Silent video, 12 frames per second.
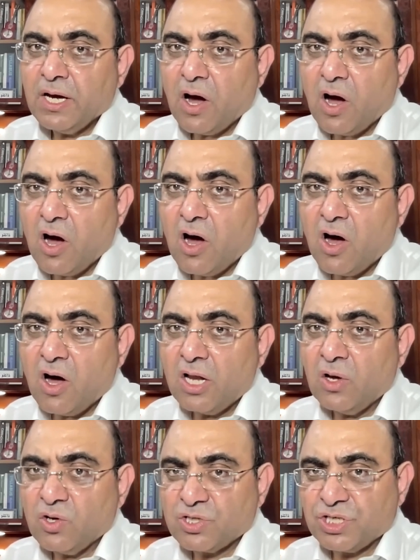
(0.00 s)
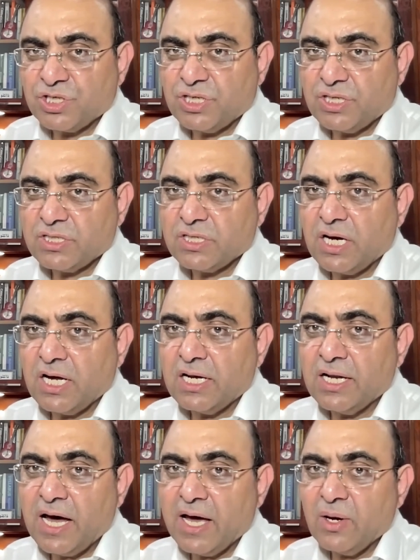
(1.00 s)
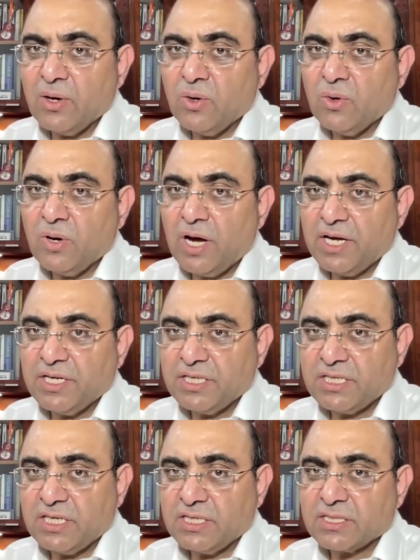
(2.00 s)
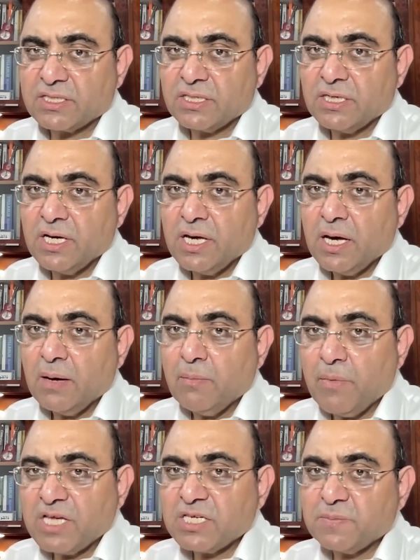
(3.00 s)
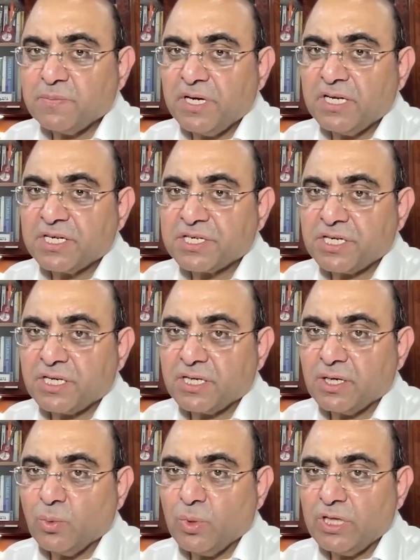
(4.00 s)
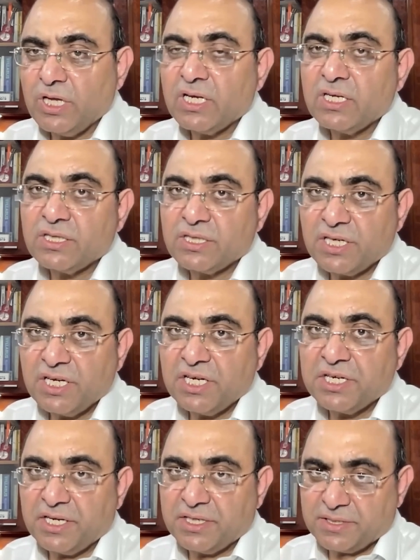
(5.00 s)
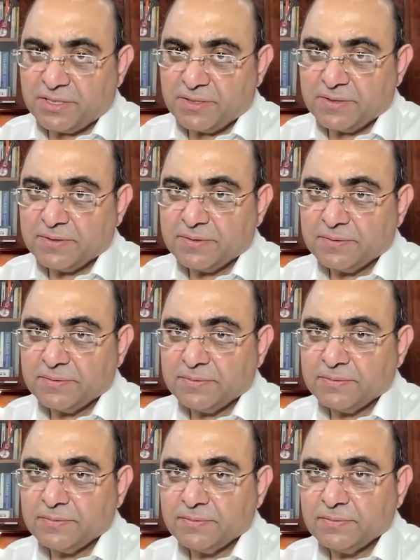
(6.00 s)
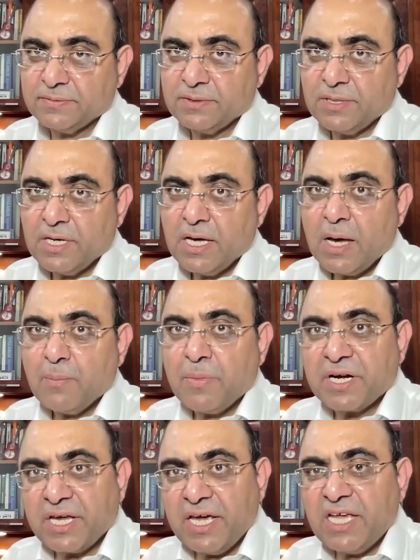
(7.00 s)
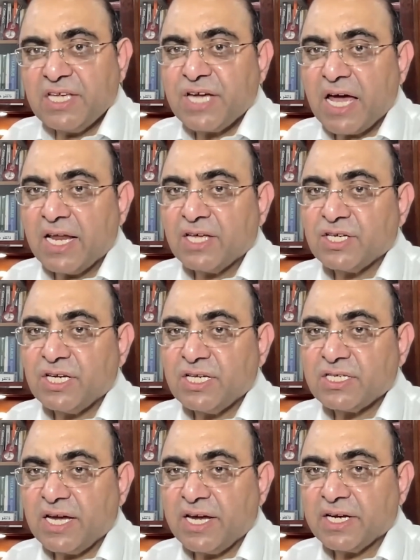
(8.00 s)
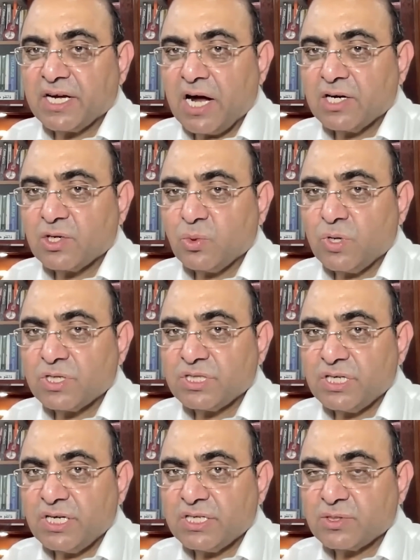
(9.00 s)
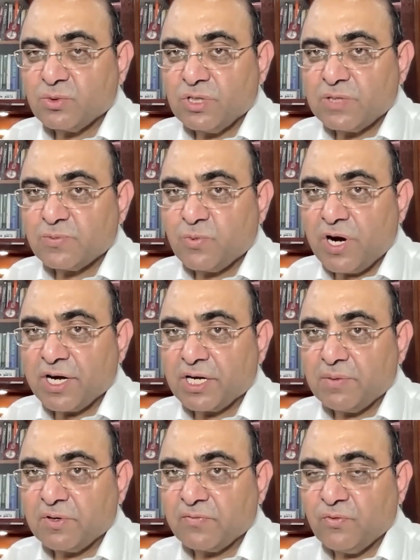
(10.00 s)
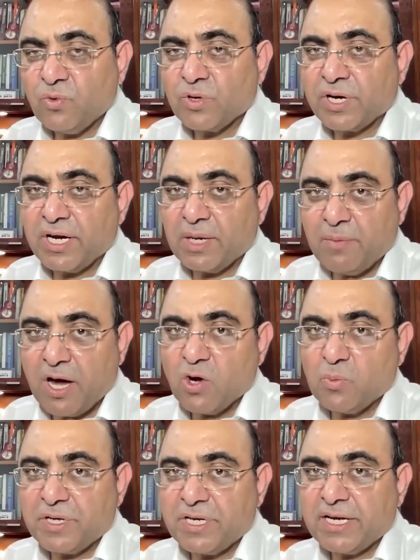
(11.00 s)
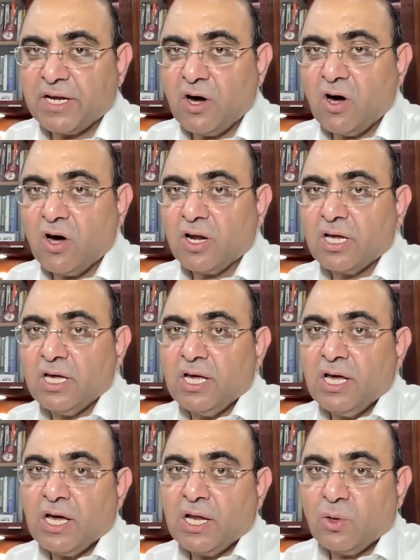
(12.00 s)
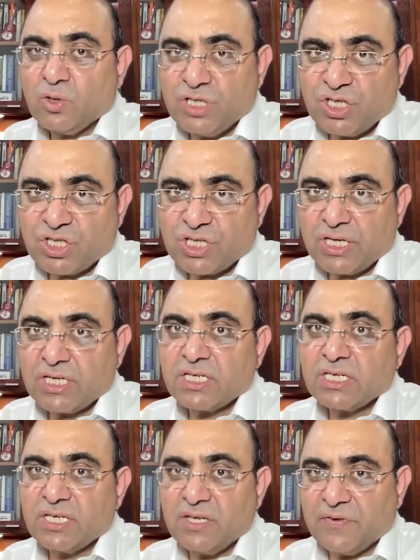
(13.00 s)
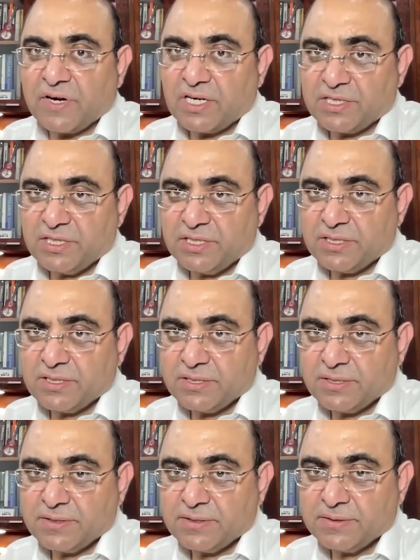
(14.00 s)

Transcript: all hostages, alive and deceased, must be returned within 3 days. But key challenges and controversies to this point number 4, in my opinion, are logistic difficulties,